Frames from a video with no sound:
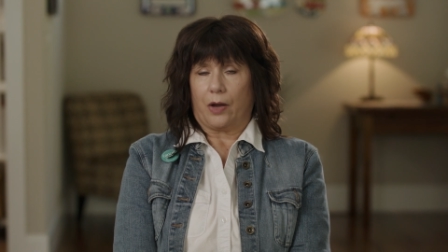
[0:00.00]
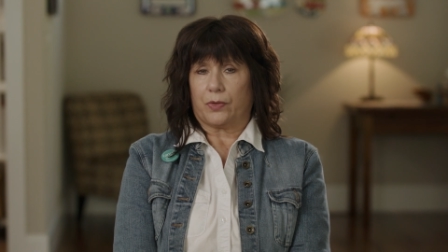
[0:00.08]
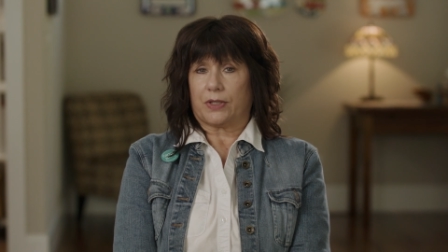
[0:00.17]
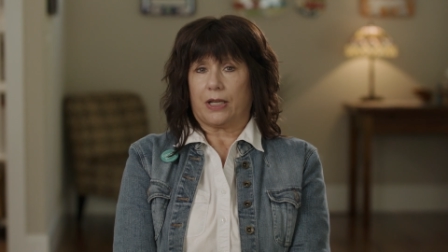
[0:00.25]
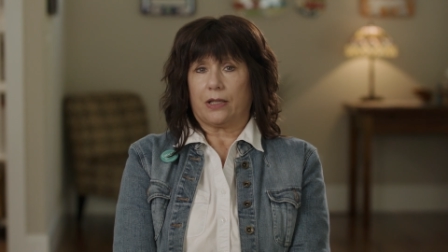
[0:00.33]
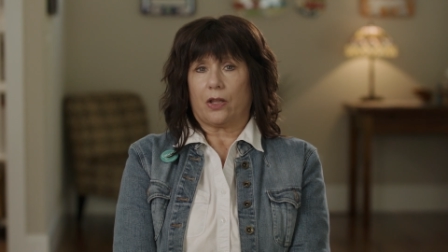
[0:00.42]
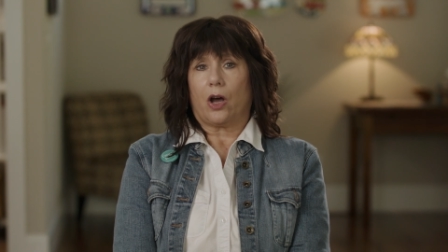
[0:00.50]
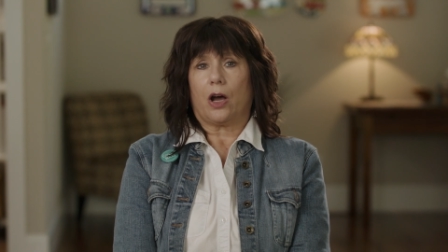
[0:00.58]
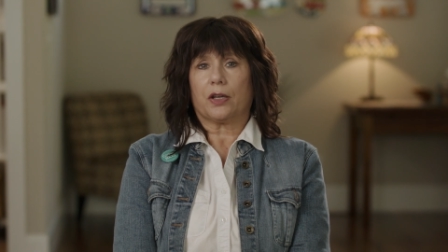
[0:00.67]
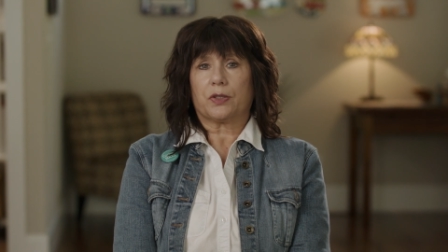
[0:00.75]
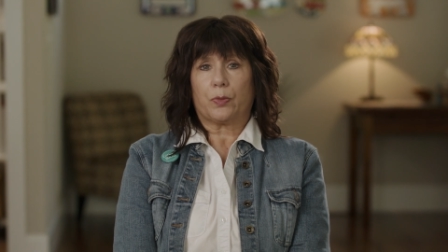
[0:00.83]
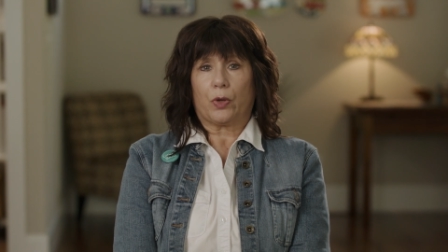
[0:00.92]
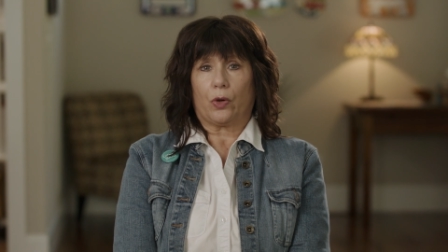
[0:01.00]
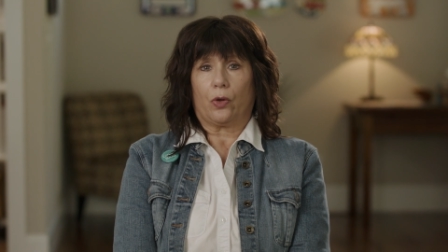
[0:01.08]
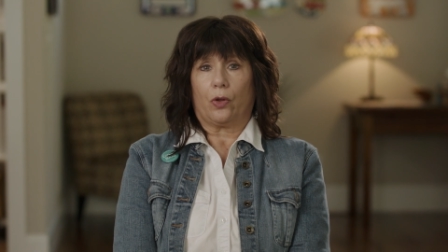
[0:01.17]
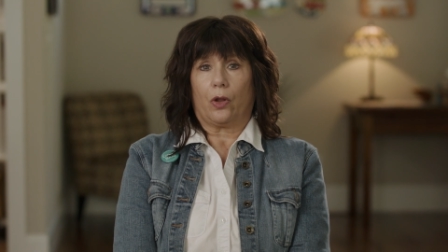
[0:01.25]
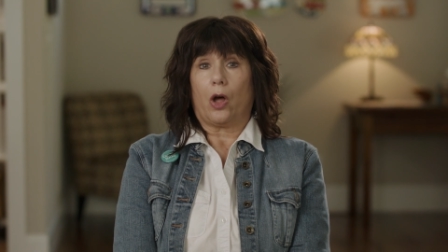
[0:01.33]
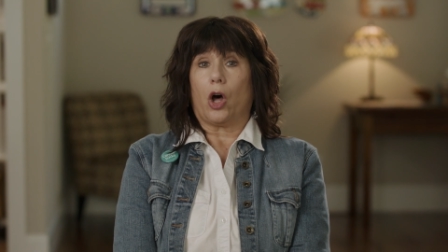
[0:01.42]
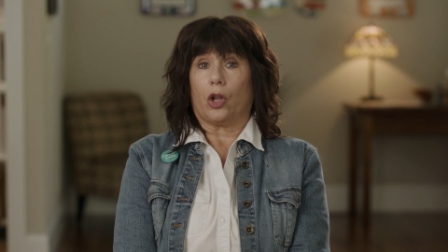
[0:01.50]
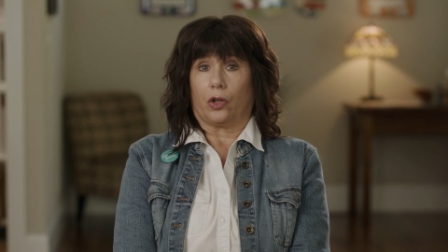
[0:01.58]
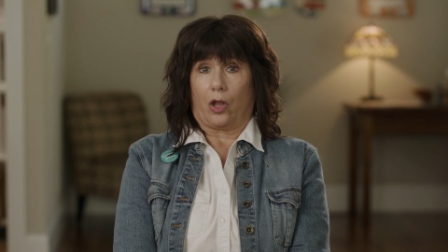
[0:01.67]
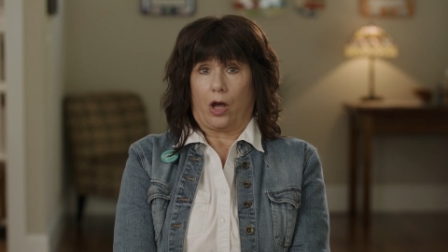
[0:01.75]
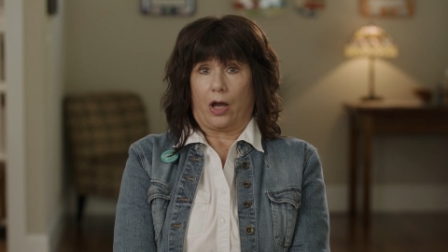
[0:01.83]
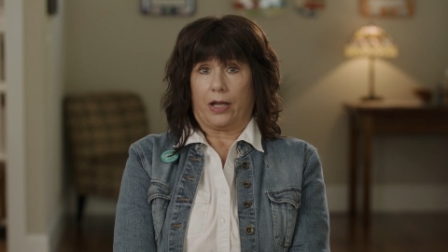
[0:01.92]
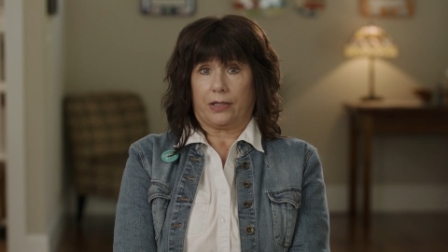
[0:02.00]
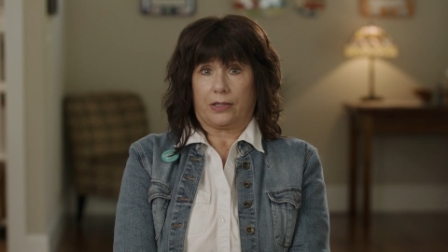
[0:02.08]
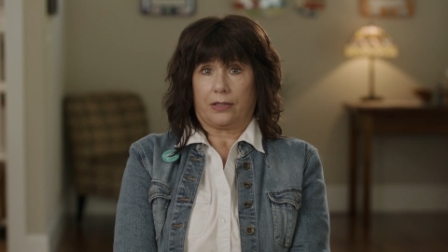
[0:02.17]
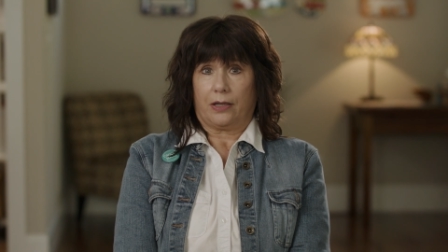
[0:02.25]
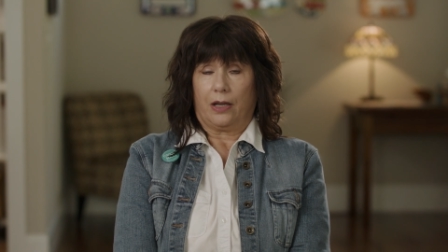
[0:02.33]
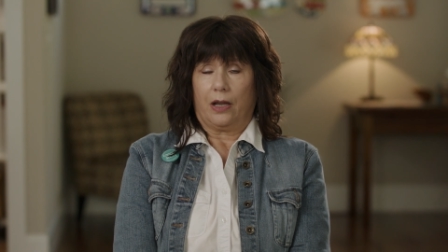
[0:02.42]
I was in the hospital a lot.